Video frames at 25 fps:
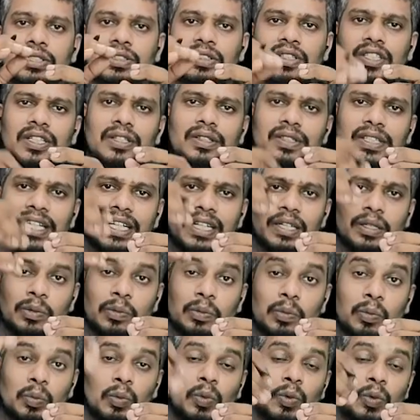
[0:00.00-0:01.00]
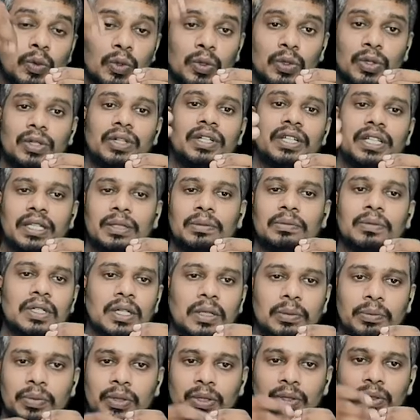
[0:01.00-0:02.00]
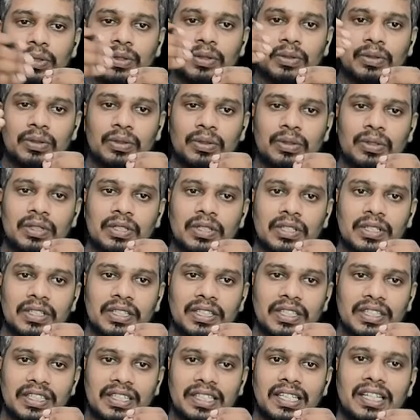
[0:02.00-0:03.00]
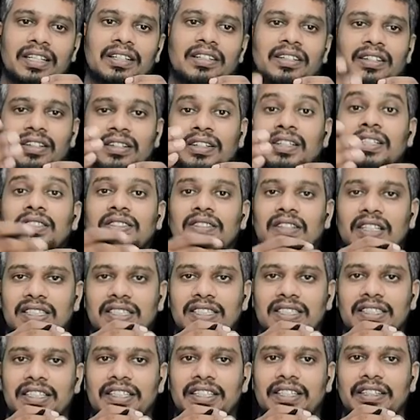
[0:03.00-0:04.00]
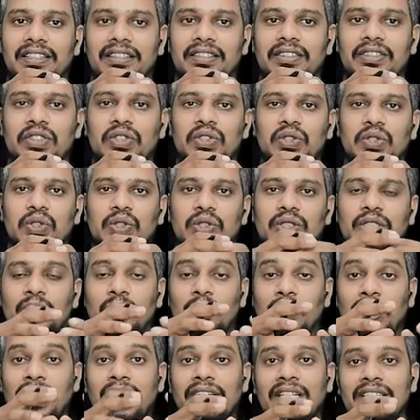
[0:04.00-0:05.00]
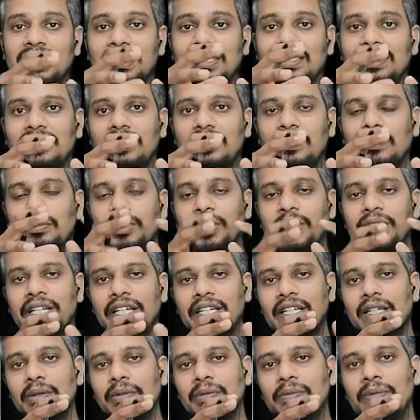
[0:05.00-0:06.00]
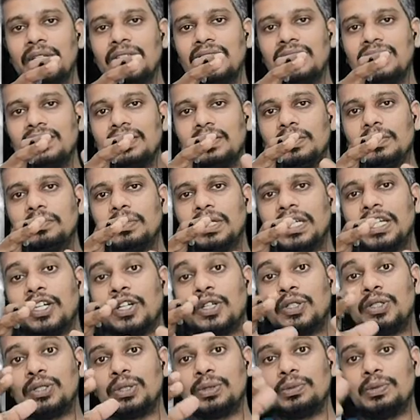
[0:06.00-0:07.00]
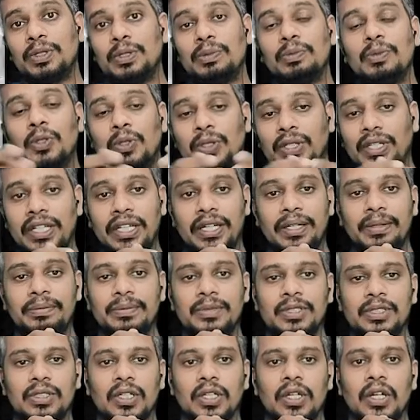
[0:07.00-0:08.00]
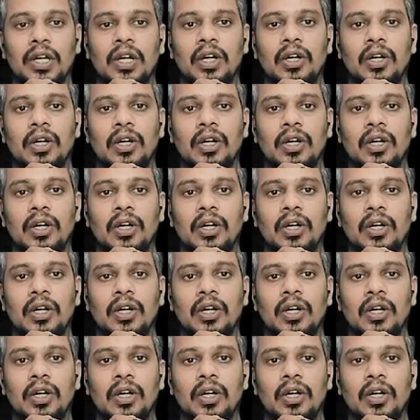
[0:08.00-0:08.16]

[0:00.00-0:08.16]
So it will take more time compared to the electron as well as ion. So the orientation will be taking place by consuming more times.